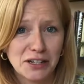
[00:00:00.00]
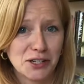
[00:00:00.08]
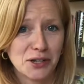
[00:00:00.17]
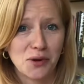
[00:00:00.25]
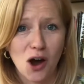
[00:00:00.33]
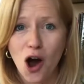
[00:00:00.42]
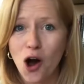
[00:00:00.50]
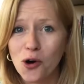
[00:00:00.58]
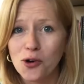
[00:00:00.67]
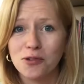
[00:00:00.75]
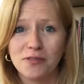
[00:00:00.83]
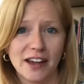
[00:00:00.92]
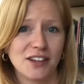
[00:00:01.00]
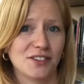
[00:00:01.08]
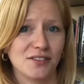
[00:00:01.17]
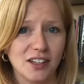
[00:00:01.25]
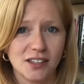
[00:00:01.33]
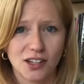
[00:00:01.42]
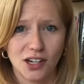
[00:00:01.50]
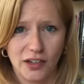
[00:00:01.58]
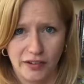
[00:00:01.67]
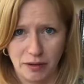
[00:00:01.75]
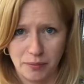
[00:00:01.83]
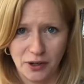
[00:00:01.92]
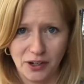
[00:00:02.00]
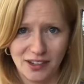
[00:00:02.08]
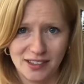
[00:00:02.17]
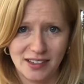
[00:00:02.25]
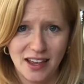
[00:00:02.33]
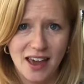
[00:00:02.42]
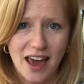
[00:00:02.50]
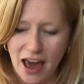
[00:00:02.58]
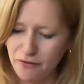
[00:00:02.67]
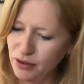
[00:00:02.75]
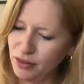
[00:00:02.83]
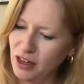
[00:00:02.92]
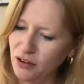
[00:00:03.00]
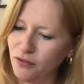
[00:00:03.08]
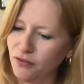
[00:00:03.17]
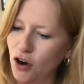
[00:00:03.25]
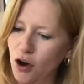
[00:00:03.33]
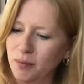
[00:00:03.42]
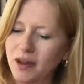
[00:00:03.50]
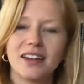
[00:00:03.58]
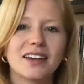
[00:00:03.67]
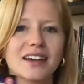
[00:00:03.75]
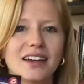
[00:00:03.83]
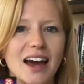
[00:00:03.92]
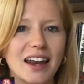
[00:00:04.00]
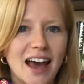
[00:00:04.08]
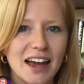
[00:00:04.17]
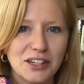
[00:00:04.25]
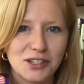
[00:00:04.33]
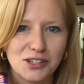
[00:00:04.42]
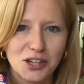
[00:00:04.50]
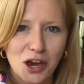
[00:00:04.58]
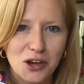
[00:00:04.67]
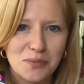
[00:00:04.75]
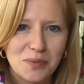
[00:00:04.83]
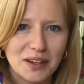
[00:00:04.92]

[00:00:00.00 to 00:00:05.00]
do a whole range of these colouring books. Everything from kaleidoscope